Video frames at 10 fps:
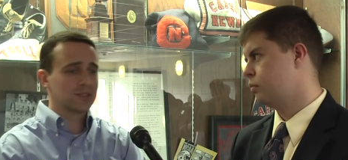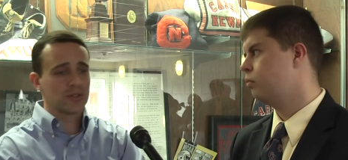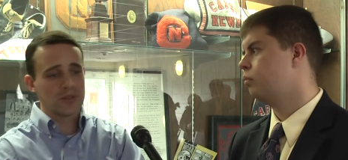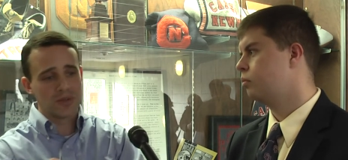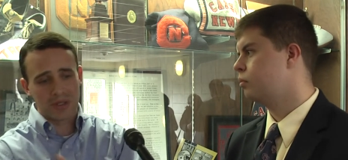
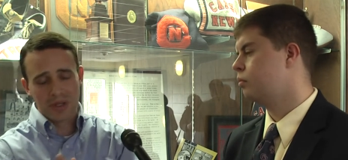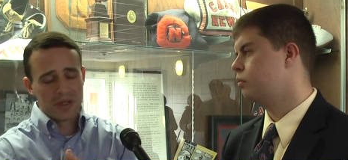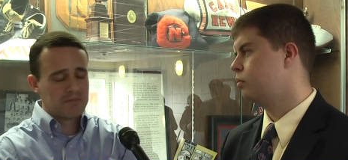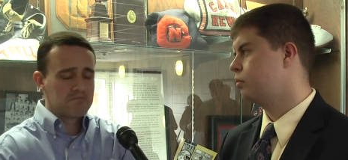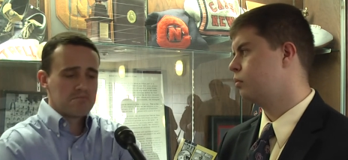Speaker 1: to, and
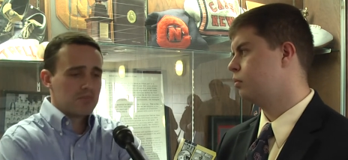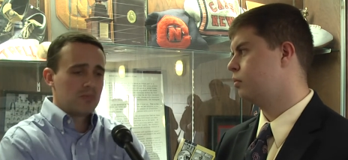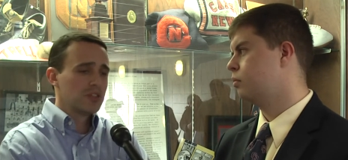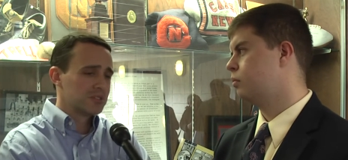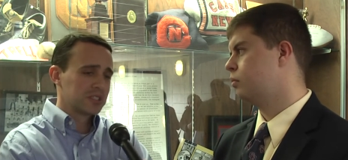
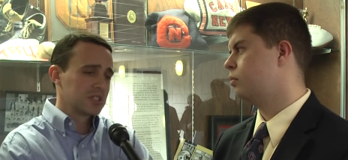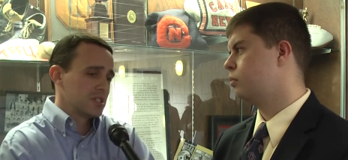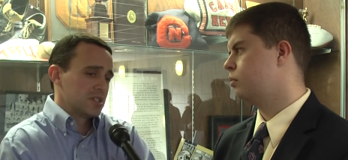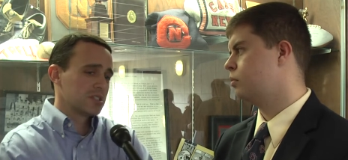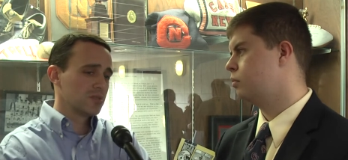good
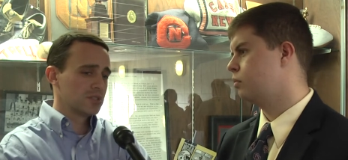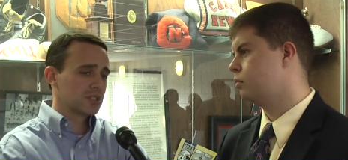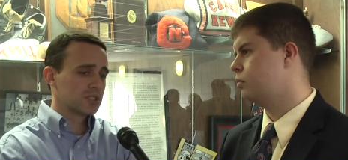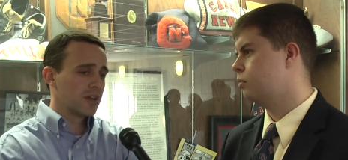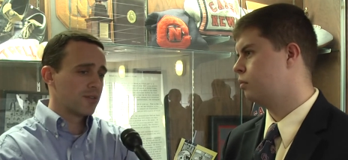decisions. It was
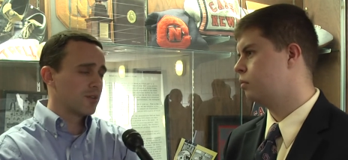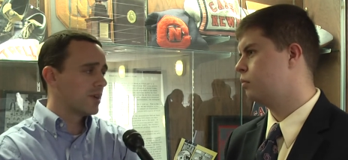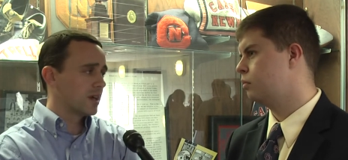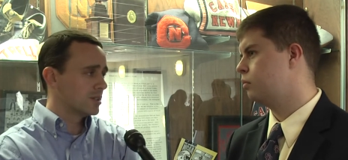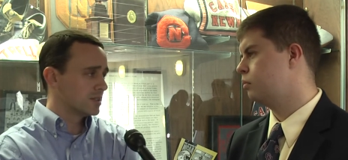just never a
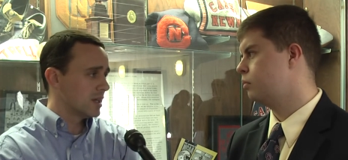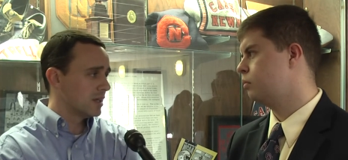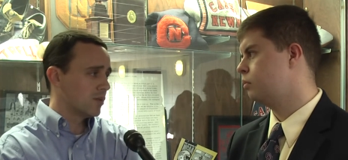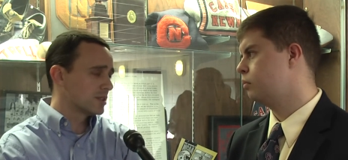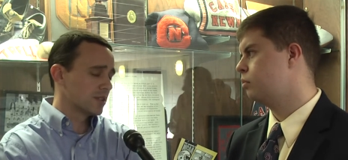very good
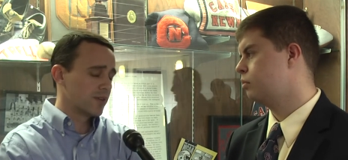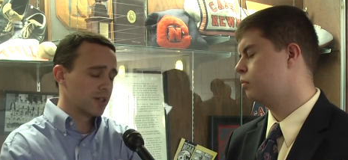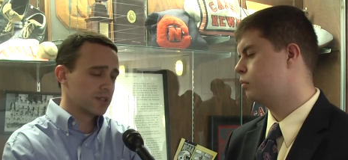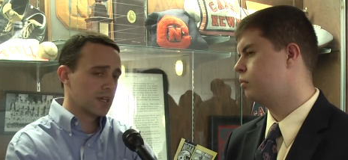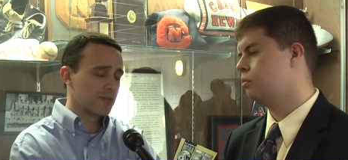day. It wasn't a
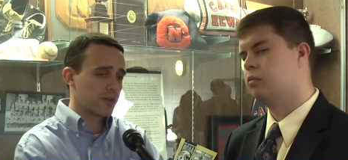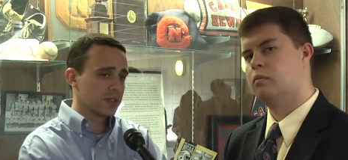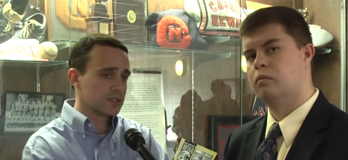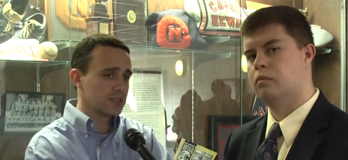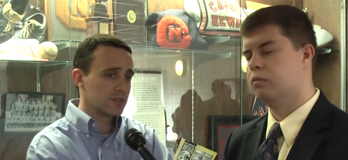very good day for
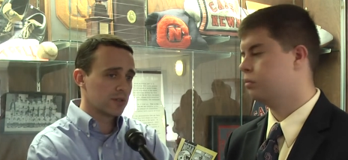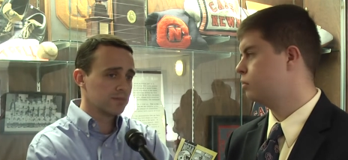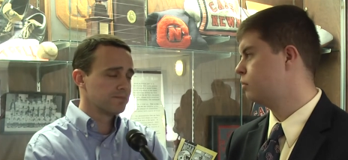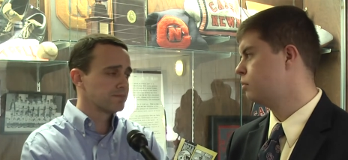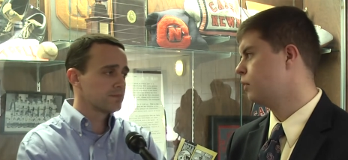us in
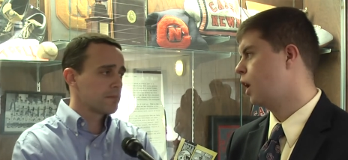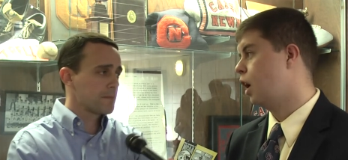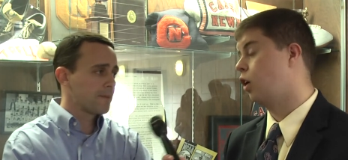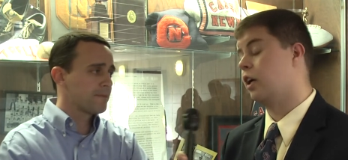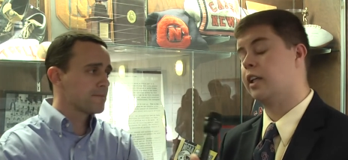general.
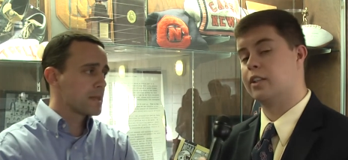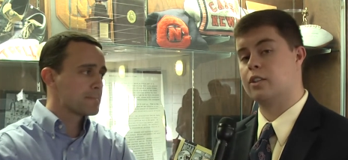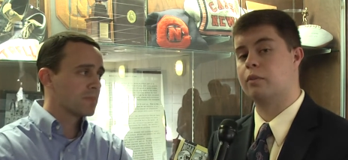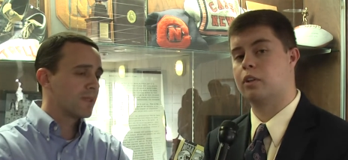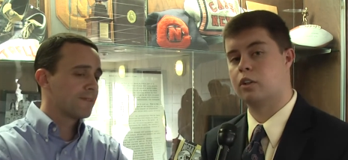All right,
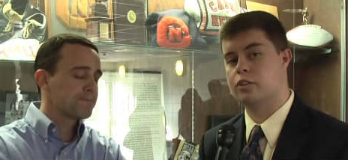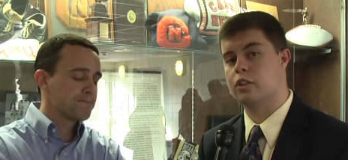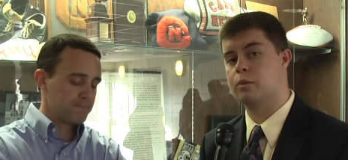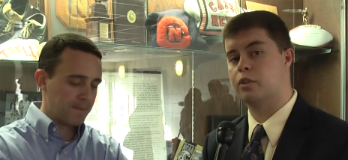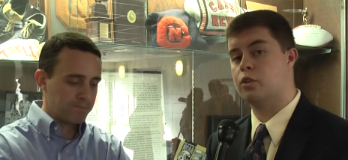next up,
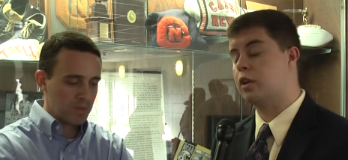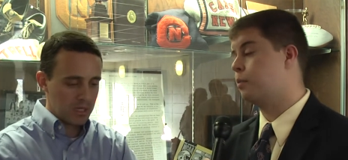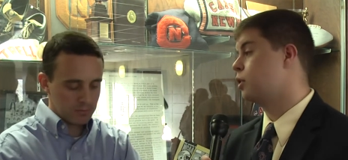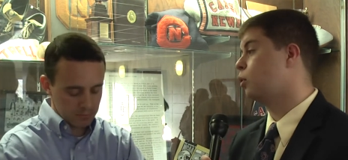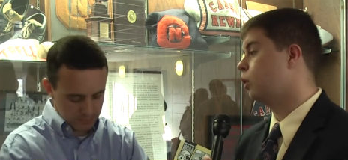
Speaker 2: Carson Newman, two
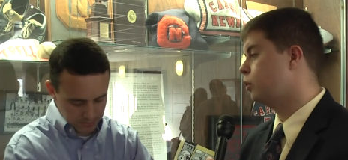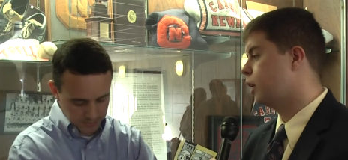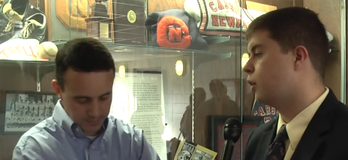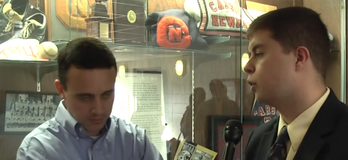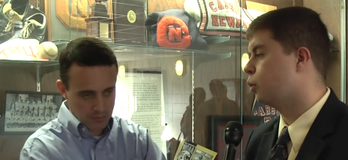games on the road
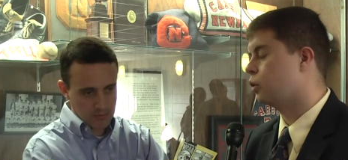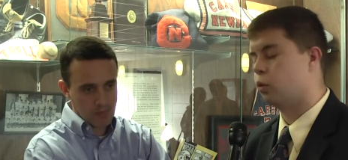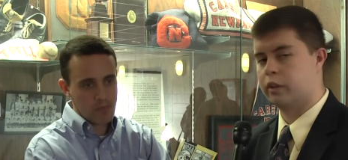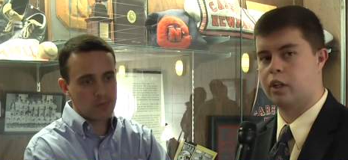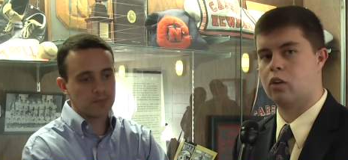now, going to
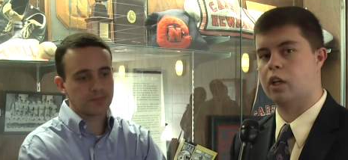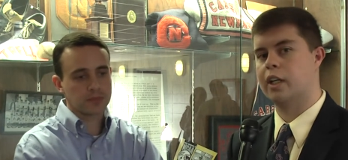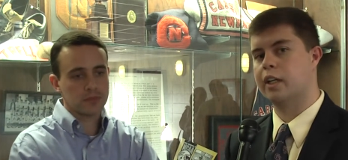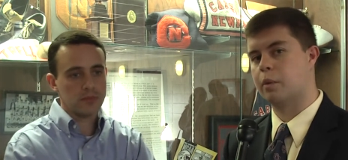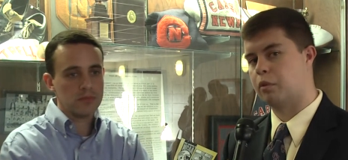North
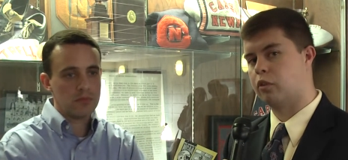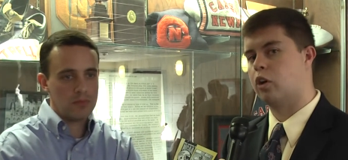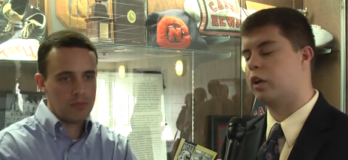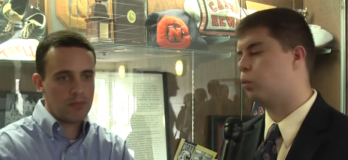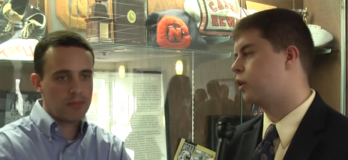Carolina. You got
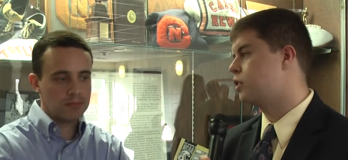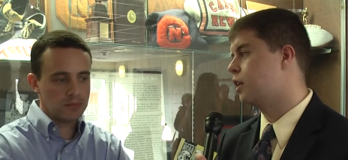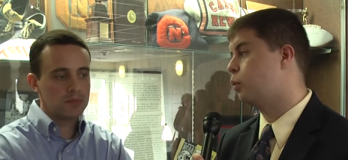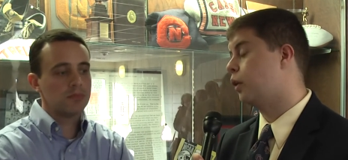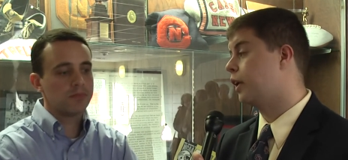Brevard on
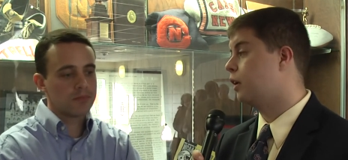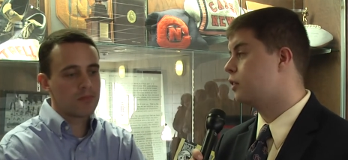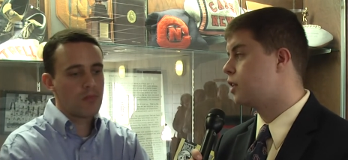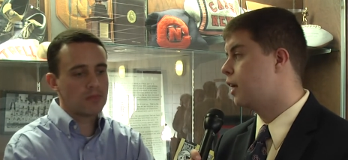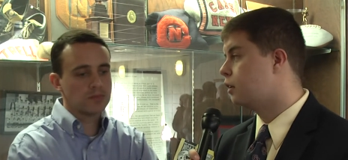Wednesday and Wingate
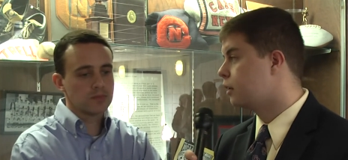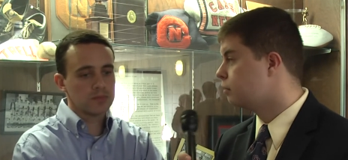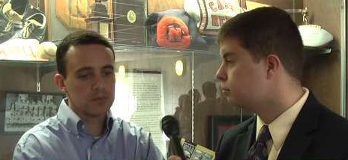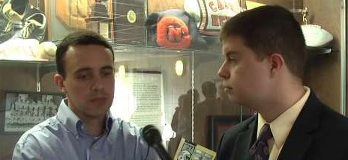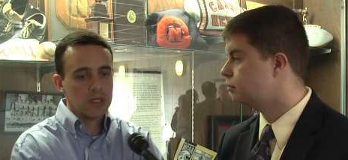on Saturday.
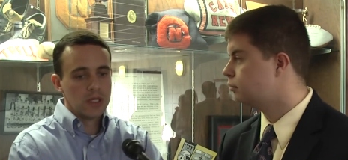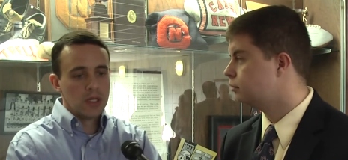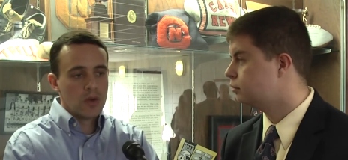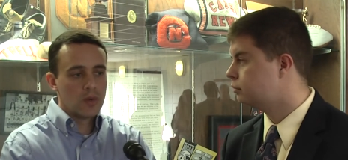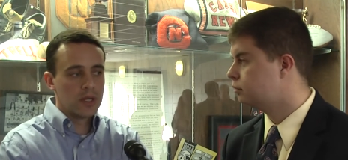
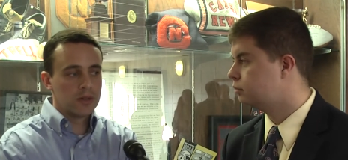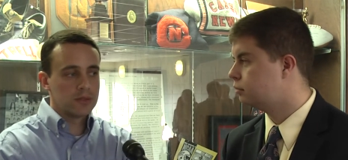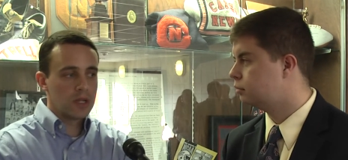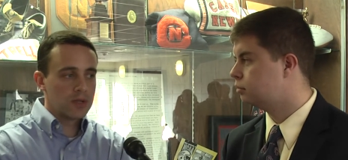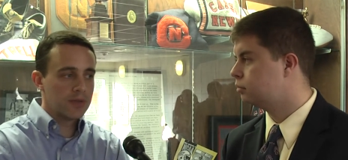
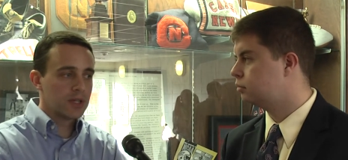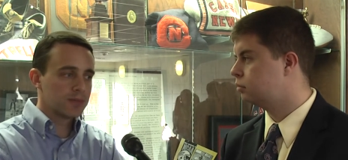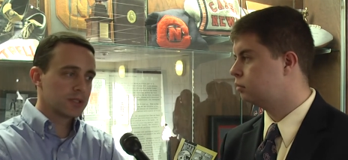
Speaker 1: Well, you know, giving up